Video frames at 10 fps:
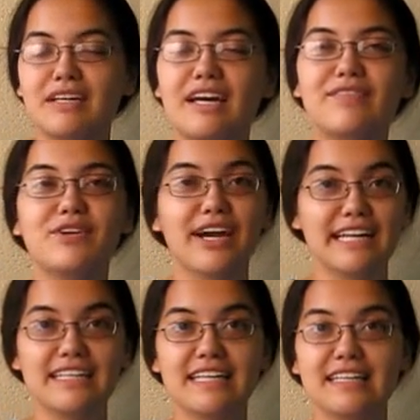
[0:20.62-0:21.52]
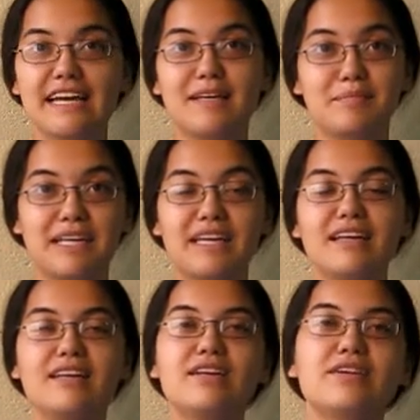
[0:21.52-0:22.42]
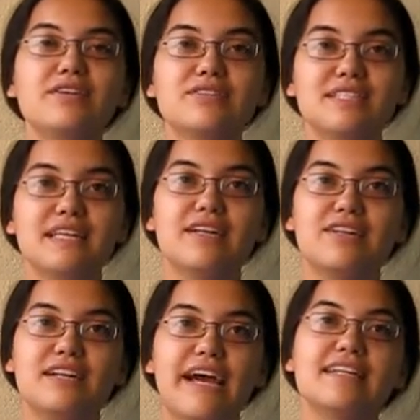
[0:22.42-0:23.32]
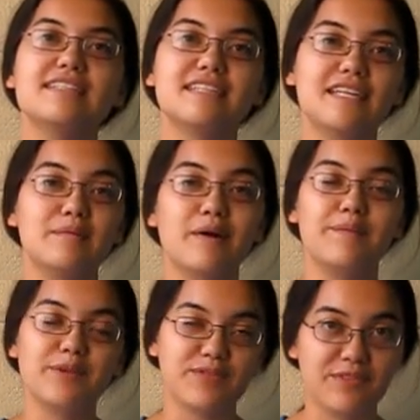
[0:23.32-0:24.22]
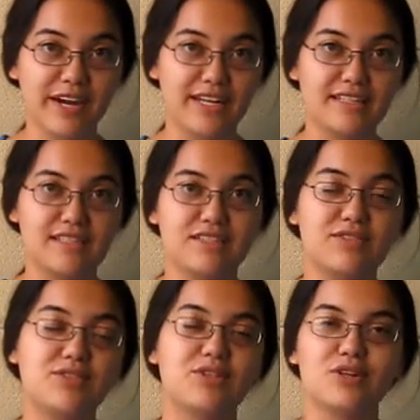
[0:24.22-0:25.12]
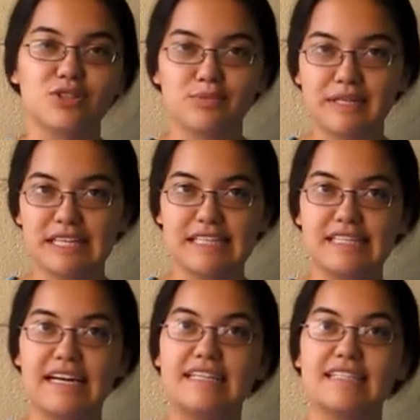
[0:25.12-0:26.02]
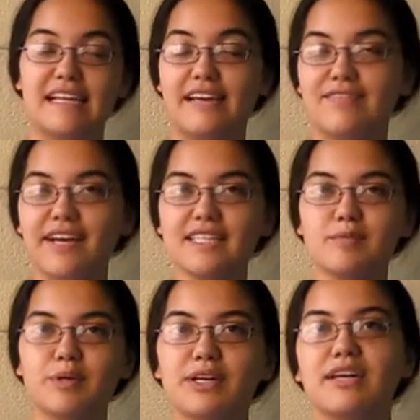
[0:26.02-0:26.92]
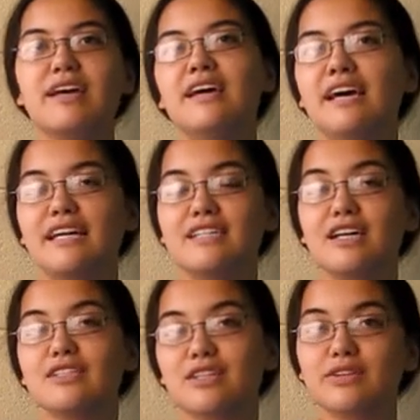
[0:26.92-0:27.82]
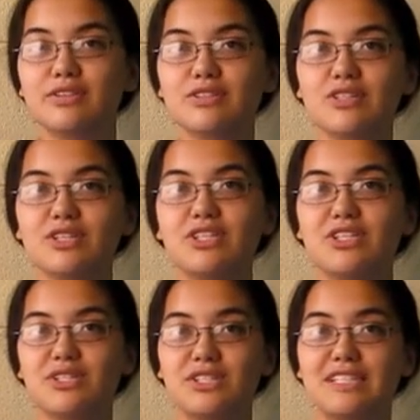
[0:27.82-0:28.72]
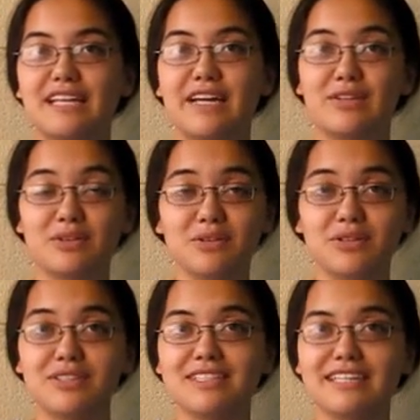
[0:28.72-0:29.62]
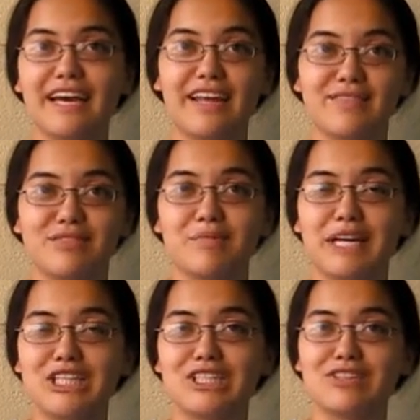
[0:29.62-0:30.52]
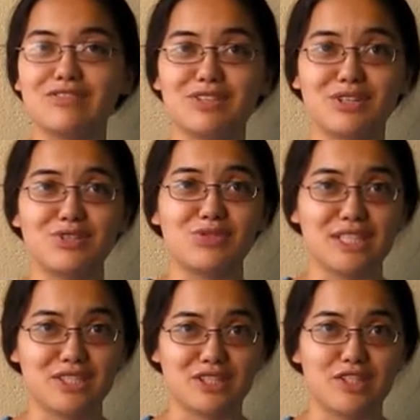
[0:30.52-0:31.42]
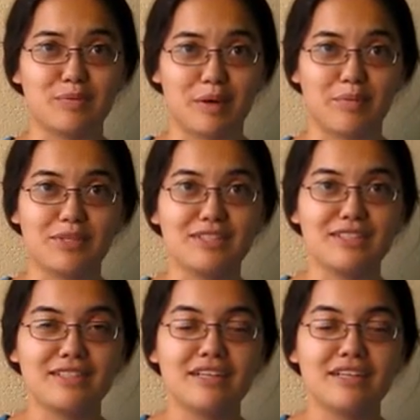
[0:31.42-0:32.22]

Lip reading: If you're anything like me, you use the internet to keep up with friends through social media sites like Facebook, and also use search engines like Google to get information for those research papers.